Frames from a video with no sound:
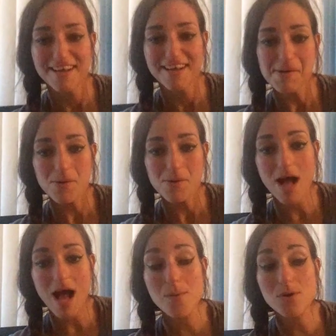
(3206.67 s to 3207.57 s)
Well, I
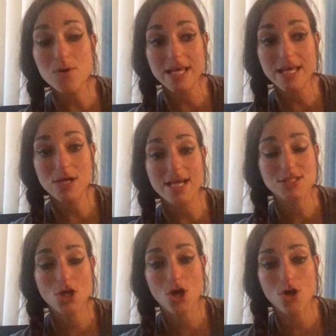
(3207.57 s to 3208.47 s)
will let you guys
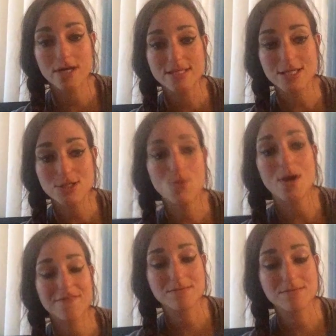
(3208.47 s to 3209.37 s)
go because I do have to
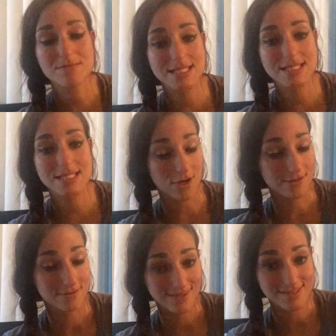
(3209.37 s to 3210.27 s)
make dinner
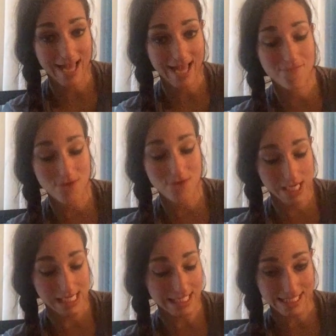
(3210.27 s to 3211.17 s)
because I have not
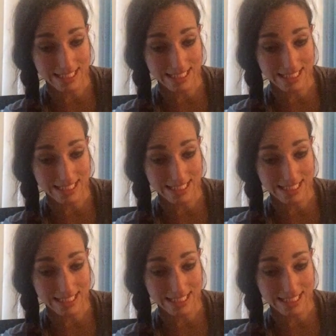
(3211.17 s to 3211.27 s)
eaten.